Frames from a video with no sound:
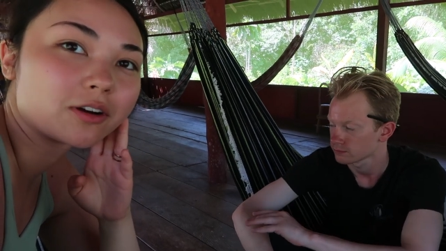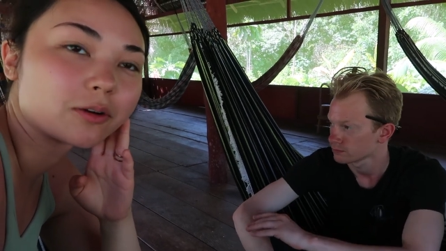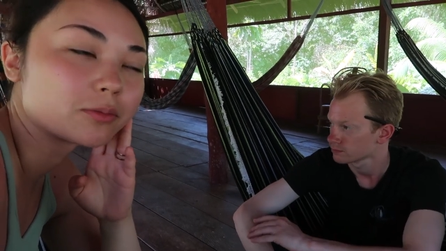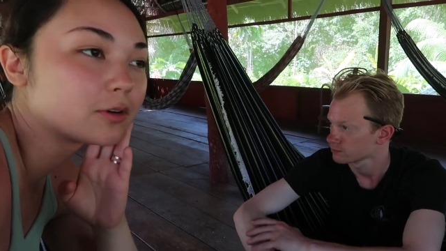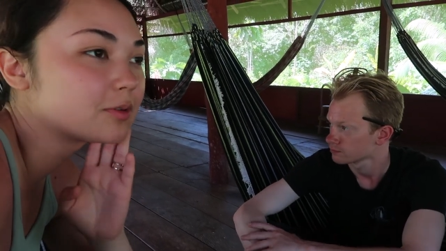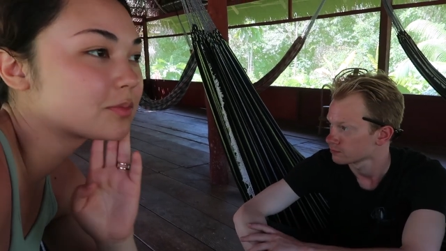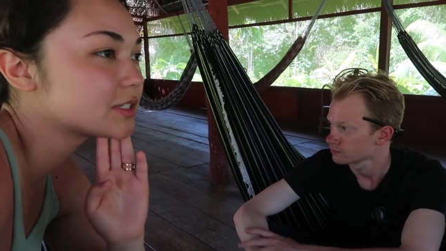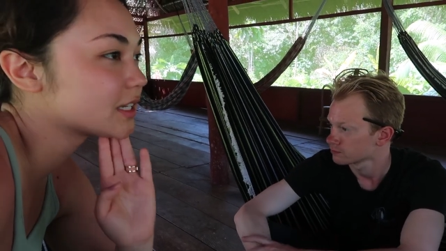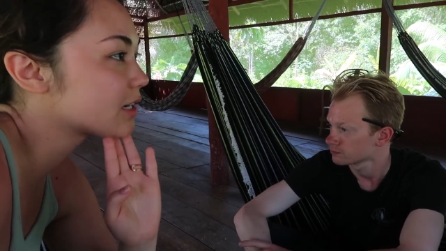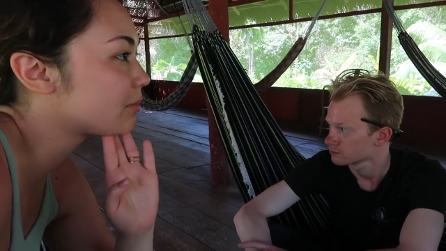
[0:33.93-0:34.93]
Speaker 1: our room. We
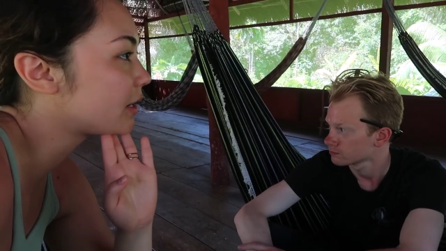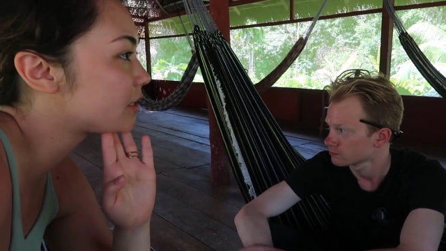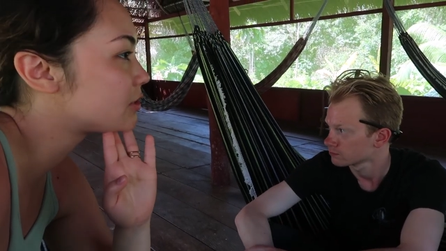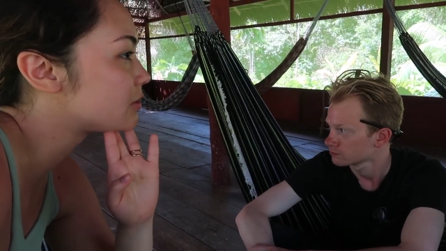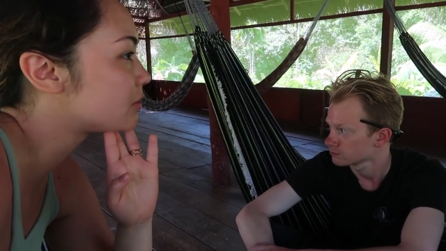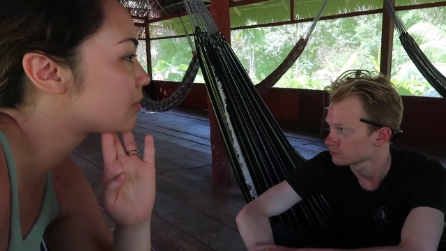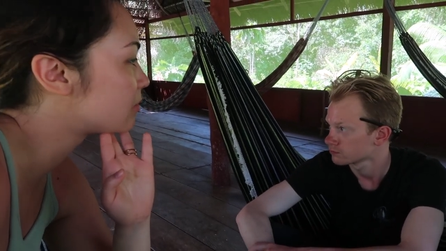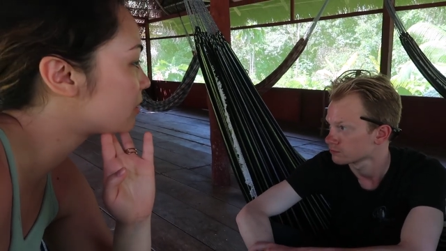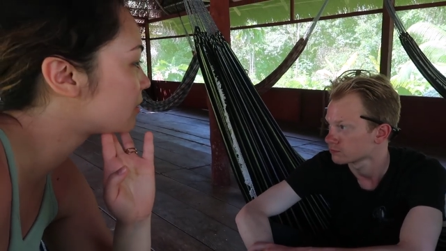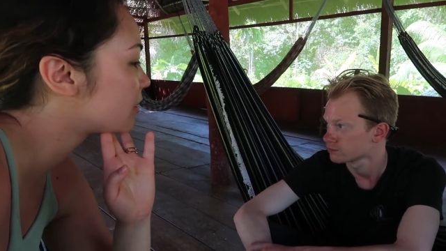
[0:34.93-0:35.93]
said goodbye
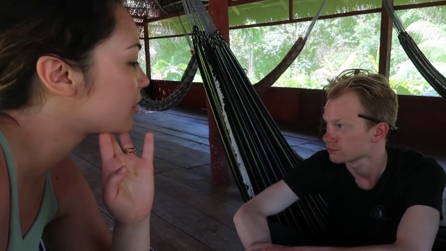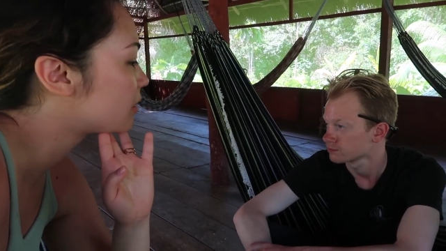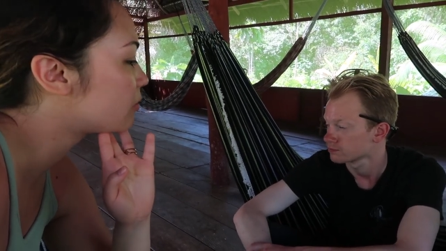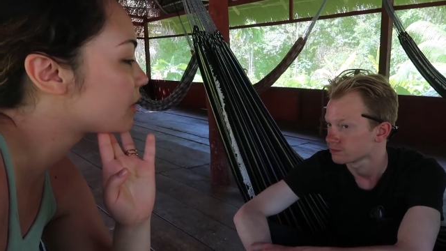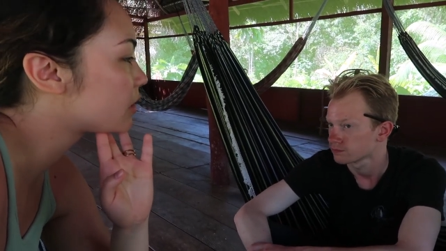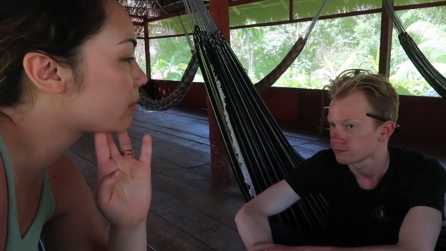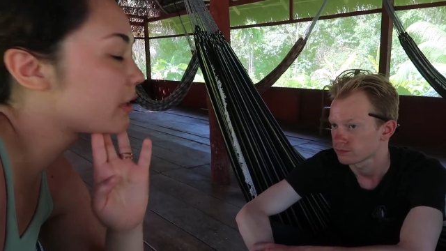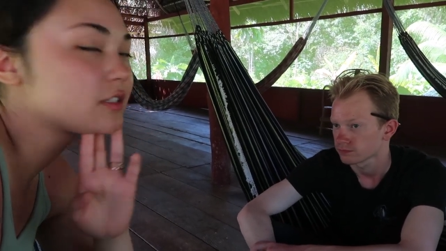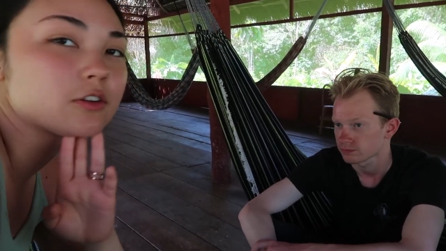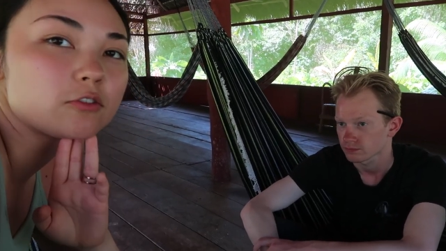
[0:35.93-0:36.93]
to one of the
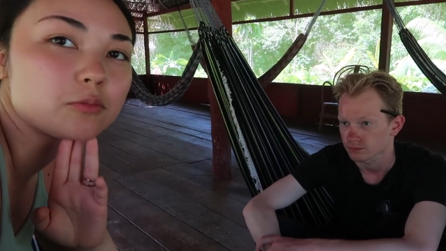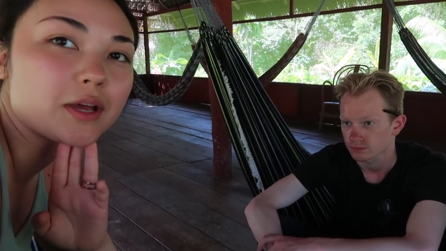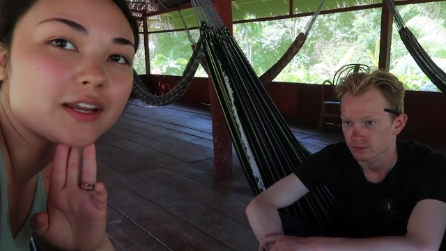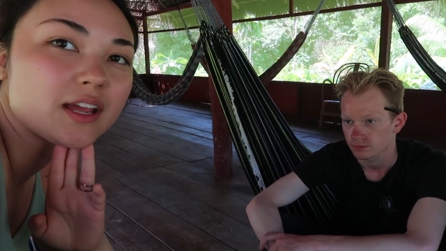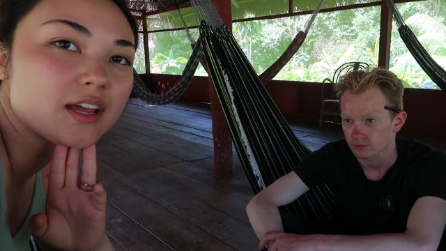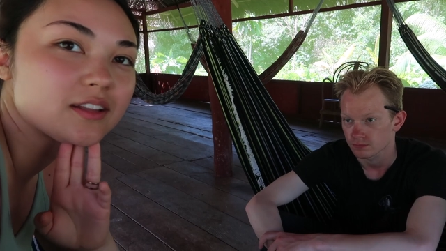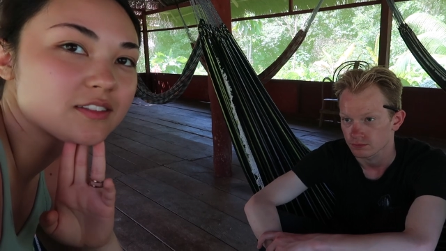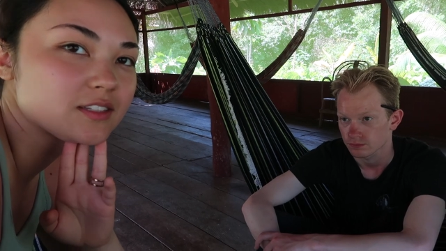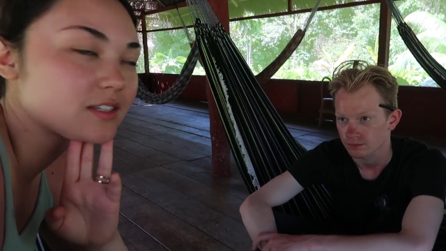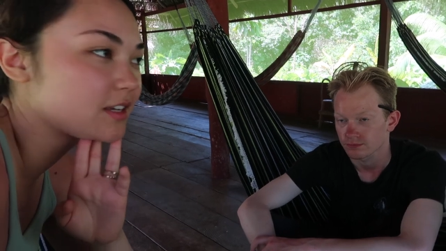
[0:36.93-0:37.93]
beds in our room had
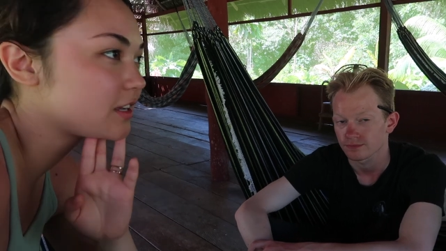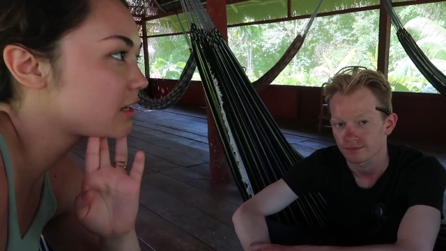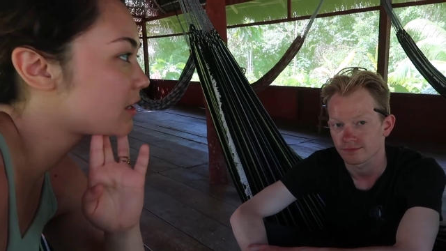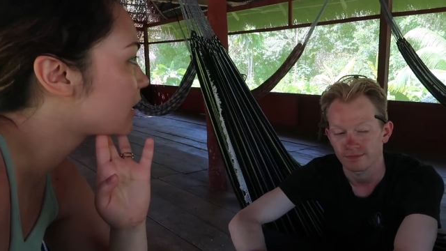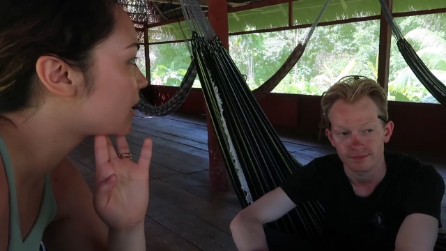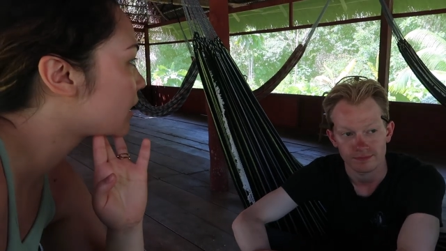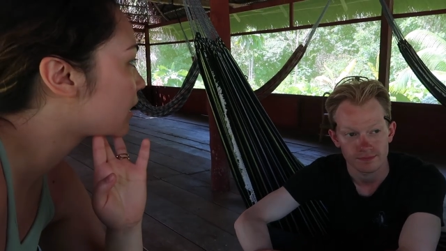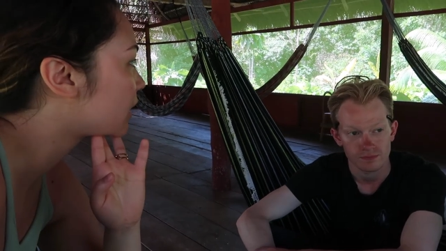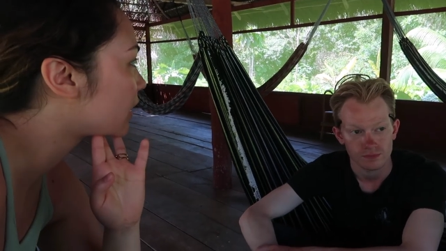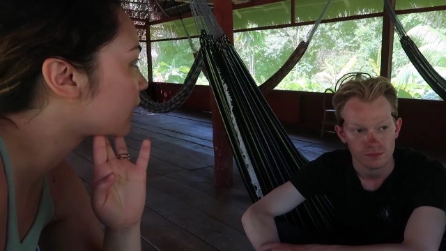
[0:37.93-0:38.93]
ants,
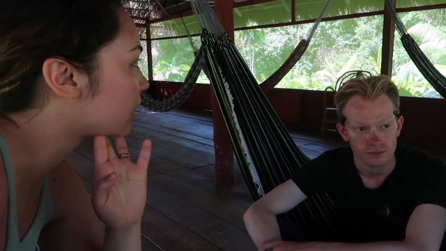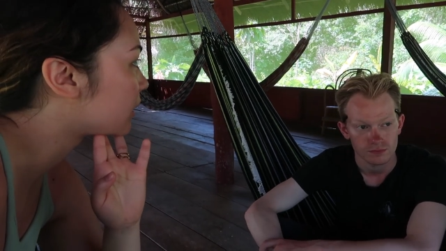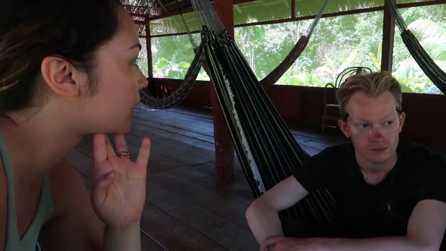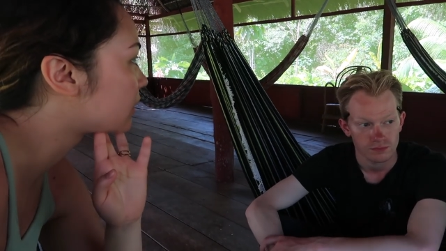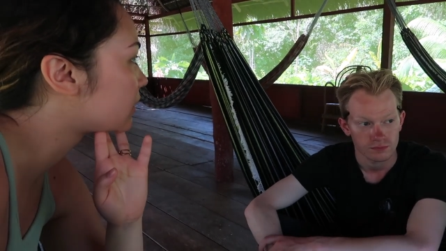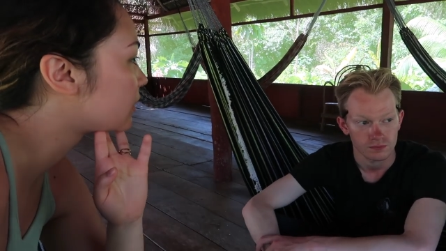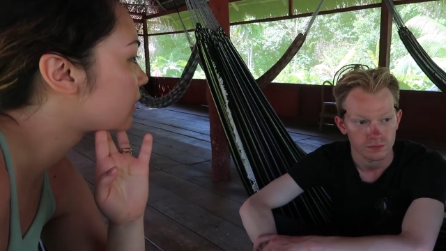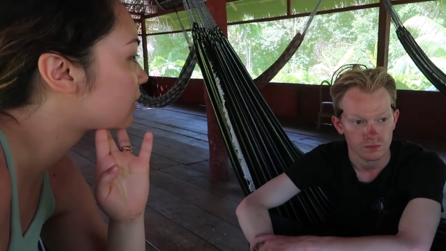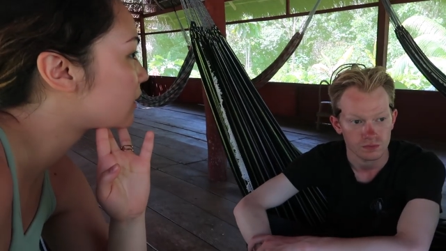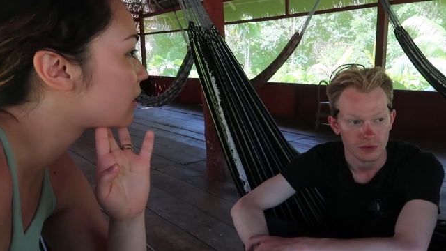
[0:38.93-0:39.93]
and
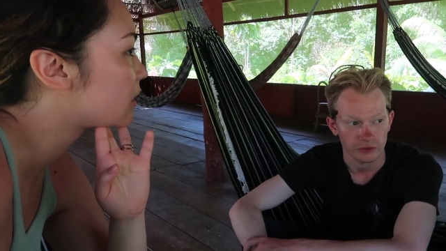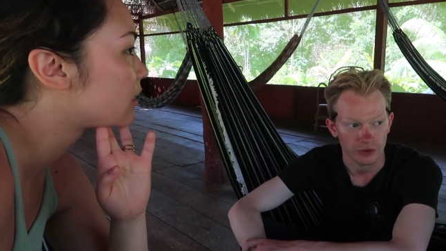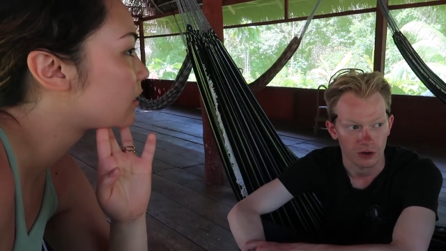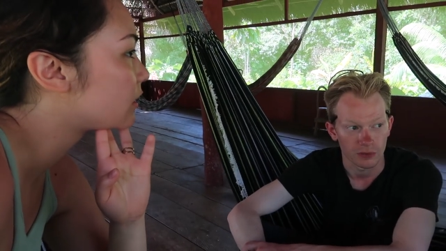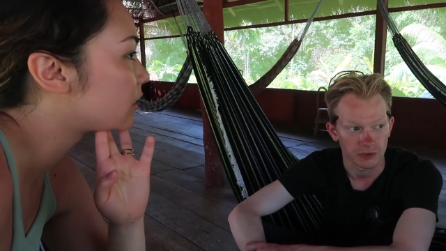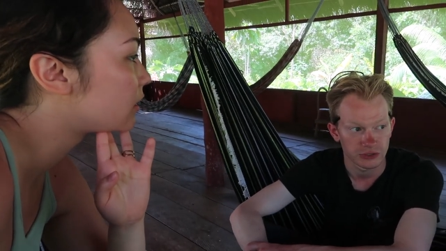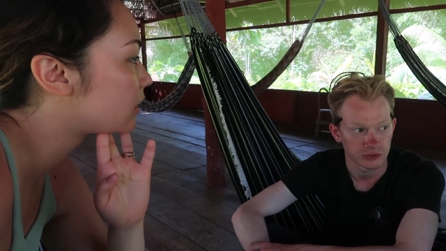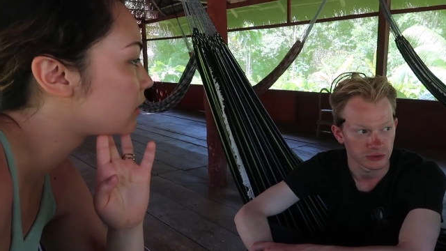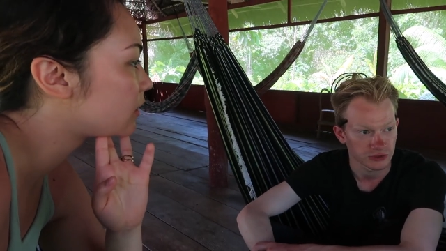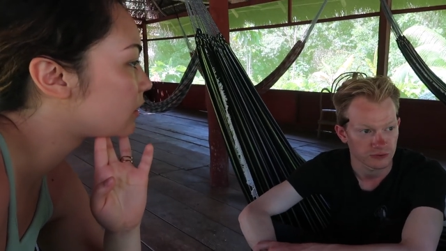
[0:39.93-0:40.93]
Speaker 2: now the garbage
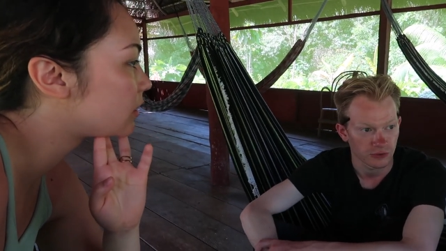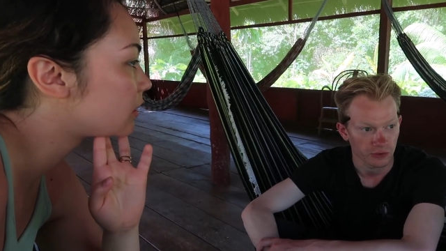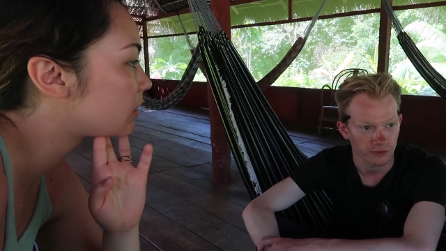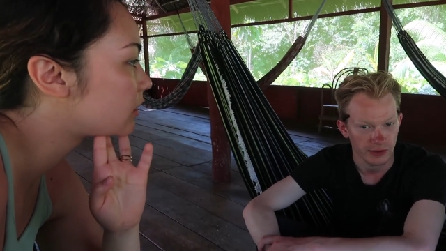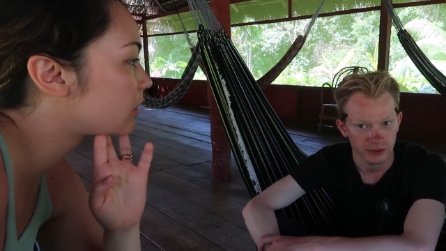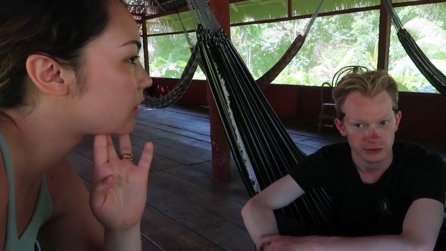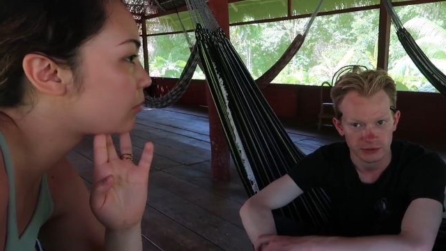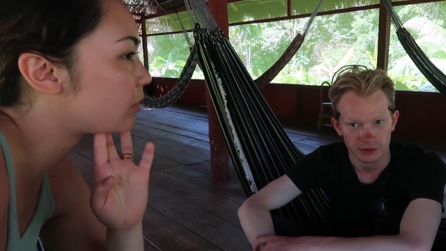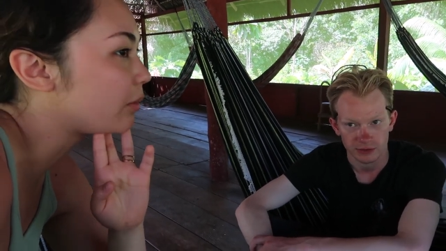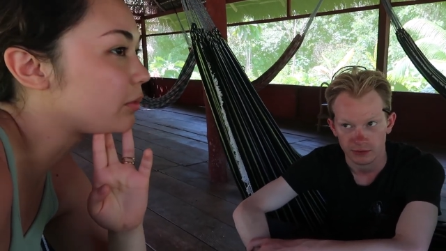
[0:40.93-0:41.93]
is full of ants.
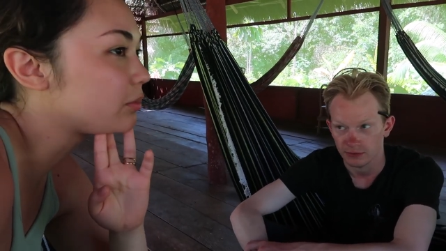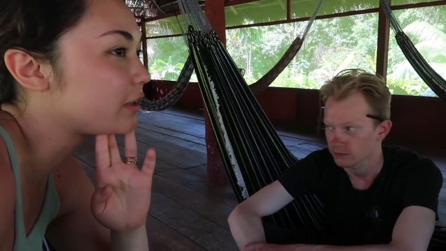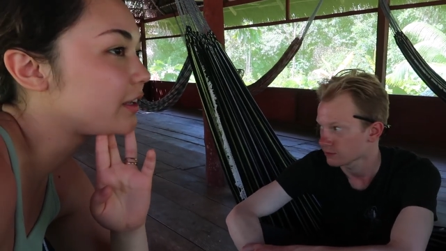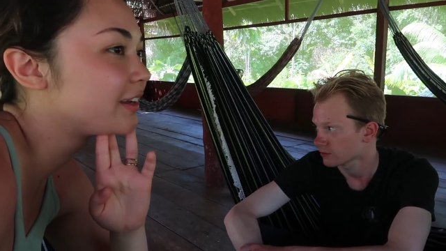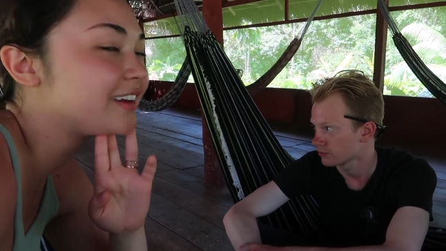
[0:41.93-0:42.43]
Probably.